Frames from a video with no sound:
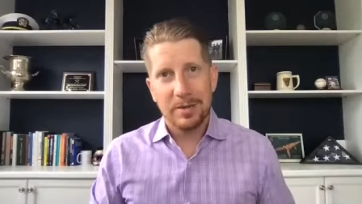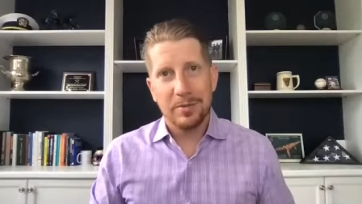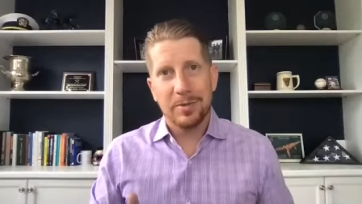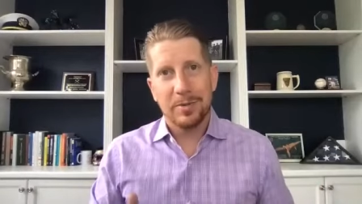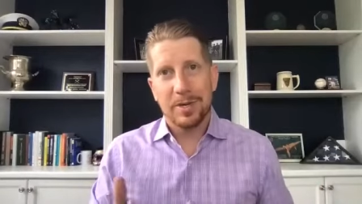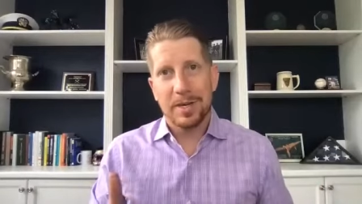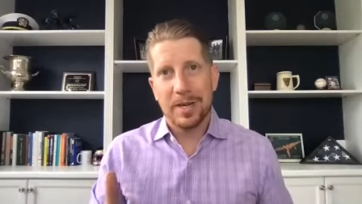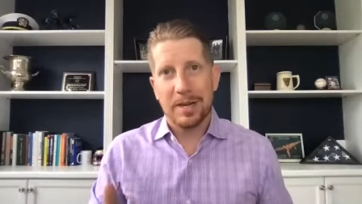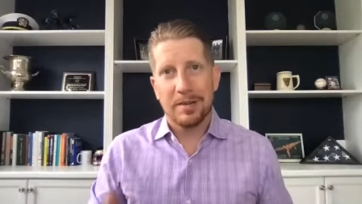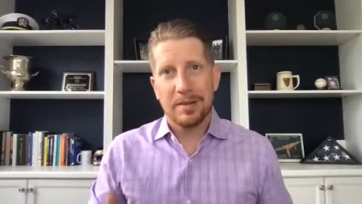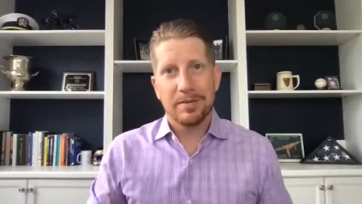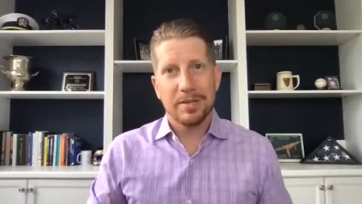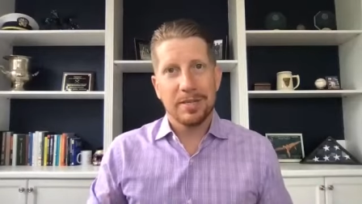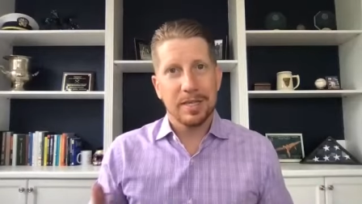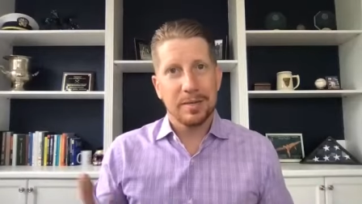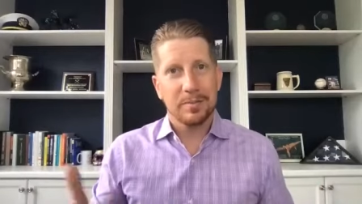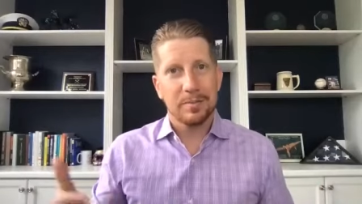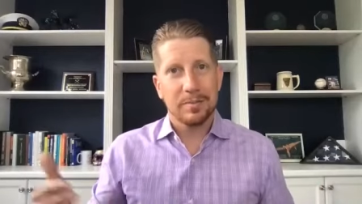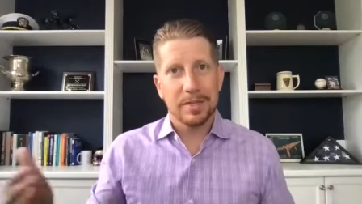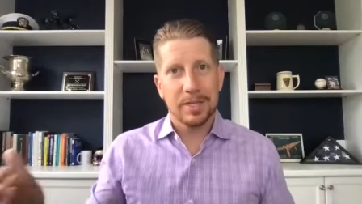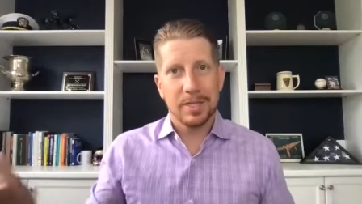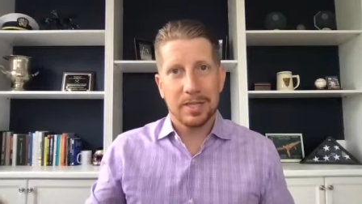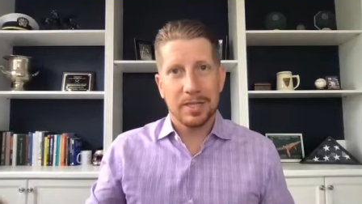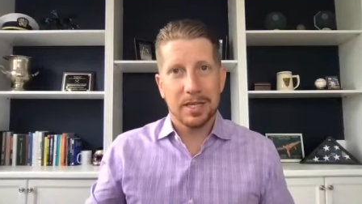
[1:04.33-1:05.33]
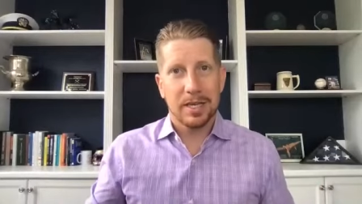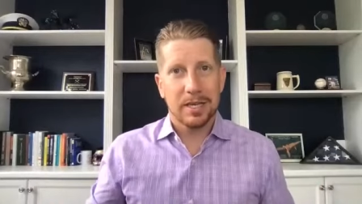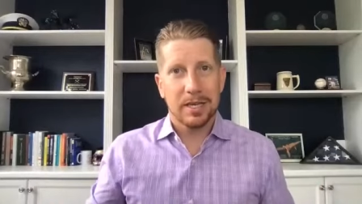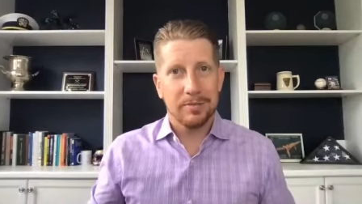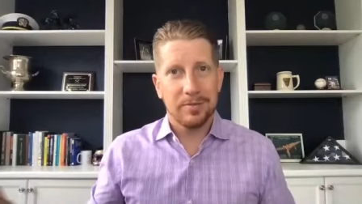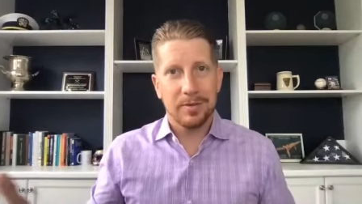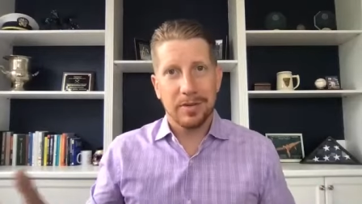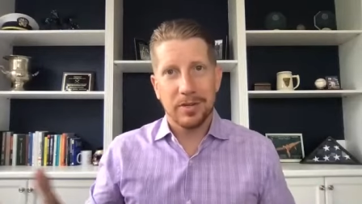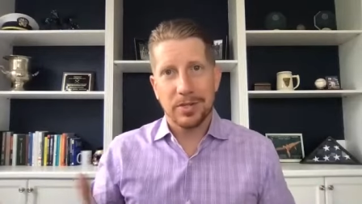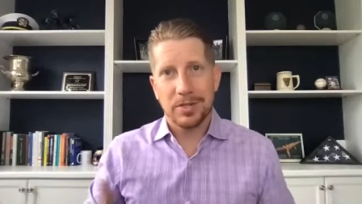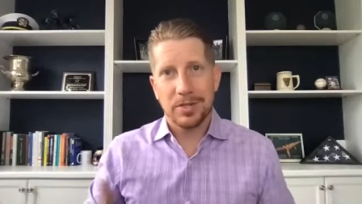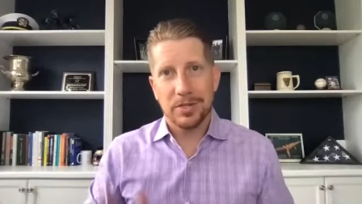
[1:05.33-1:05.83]
We have a template at
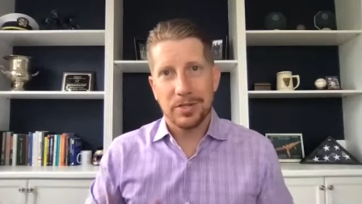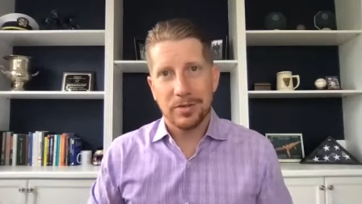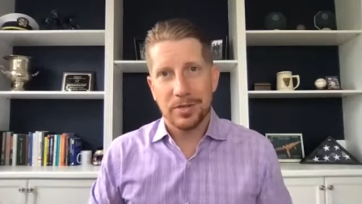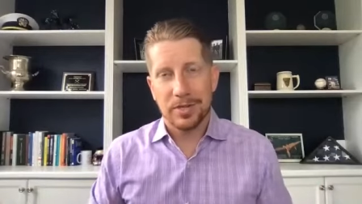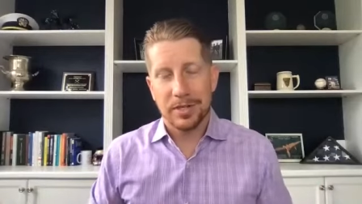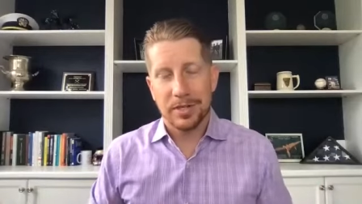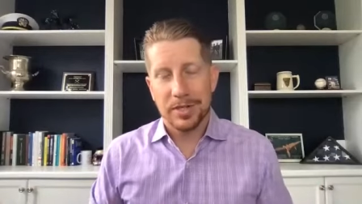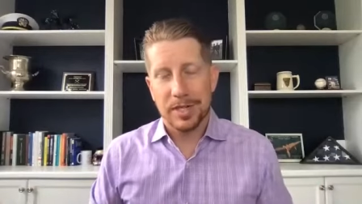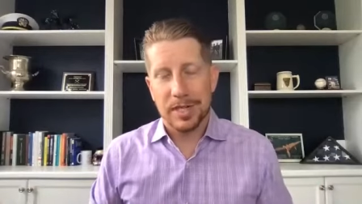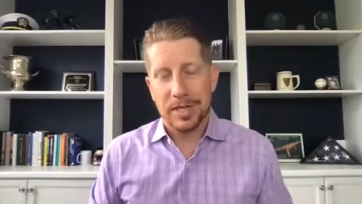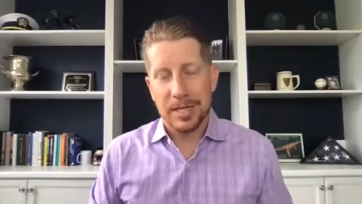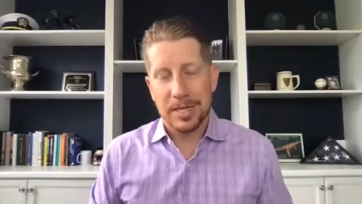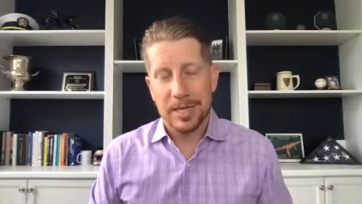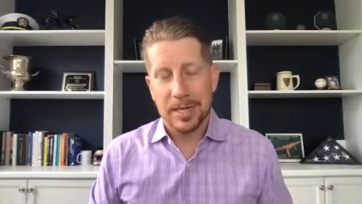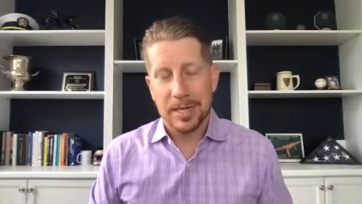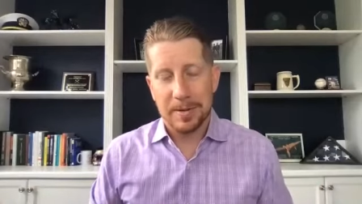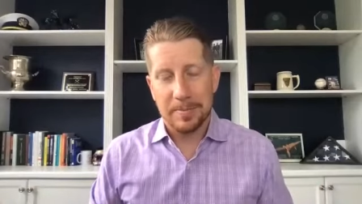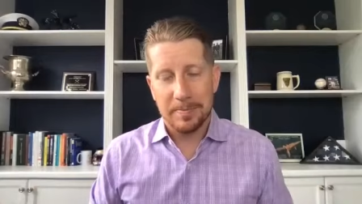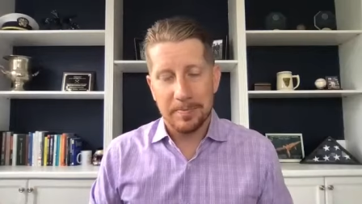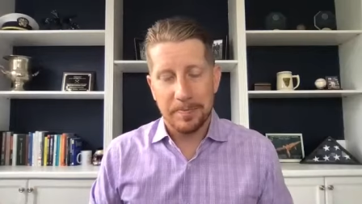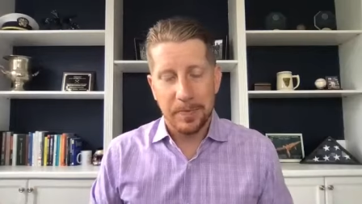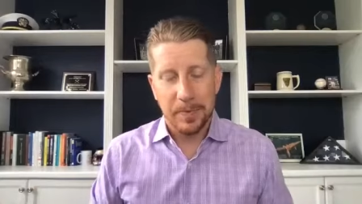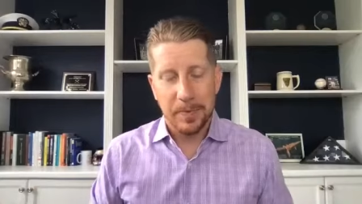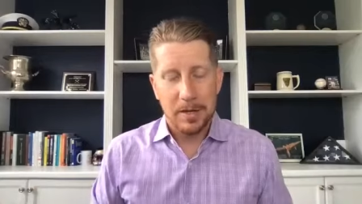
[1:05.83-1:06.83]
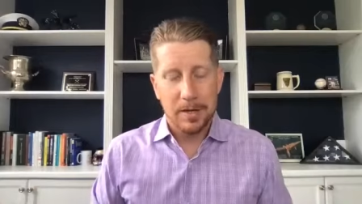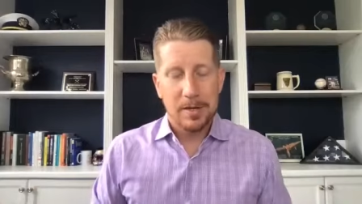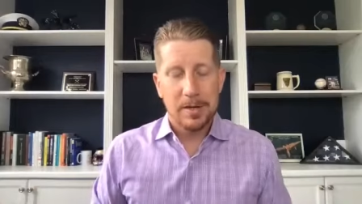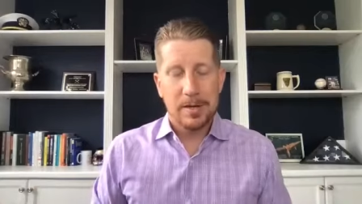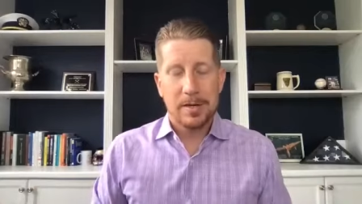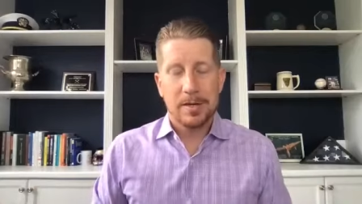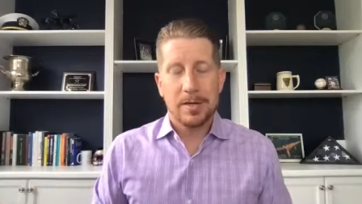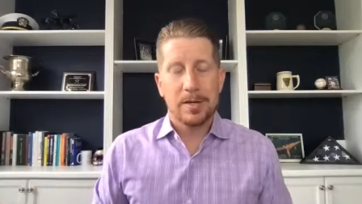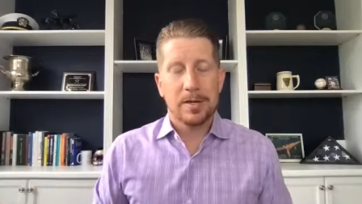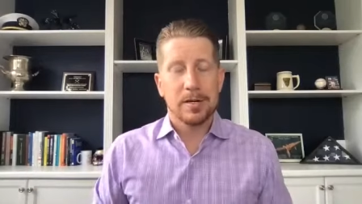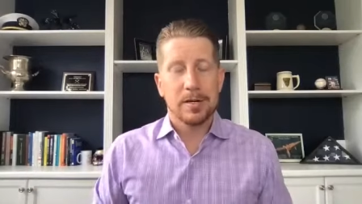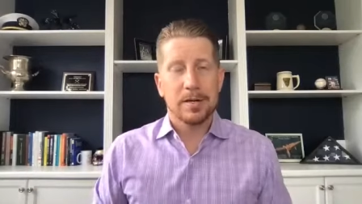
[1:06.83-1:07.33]
functionallawyer.com
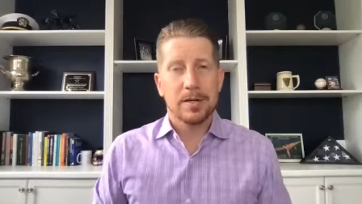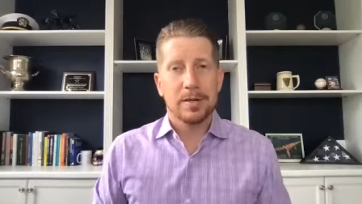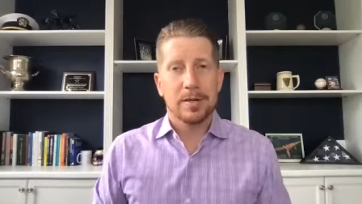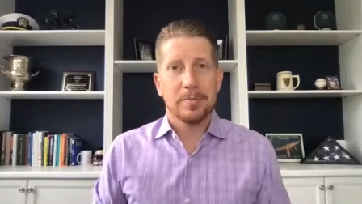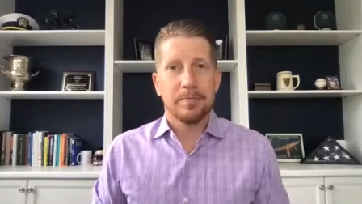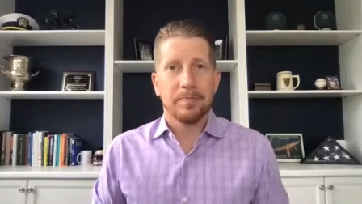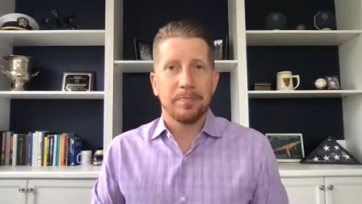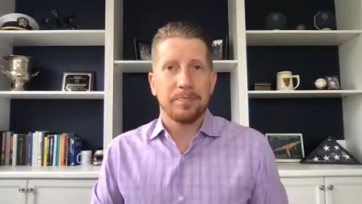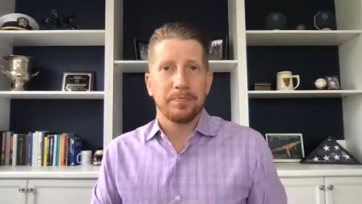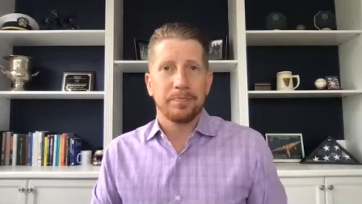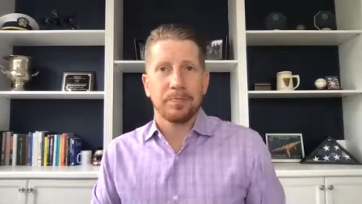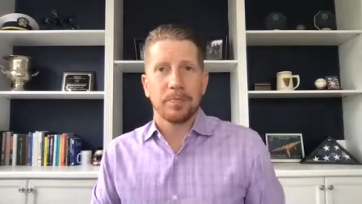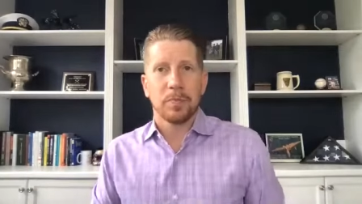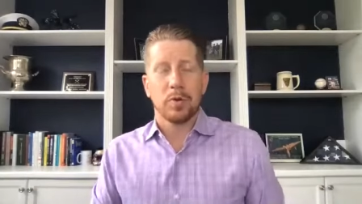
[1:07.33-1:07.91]
um,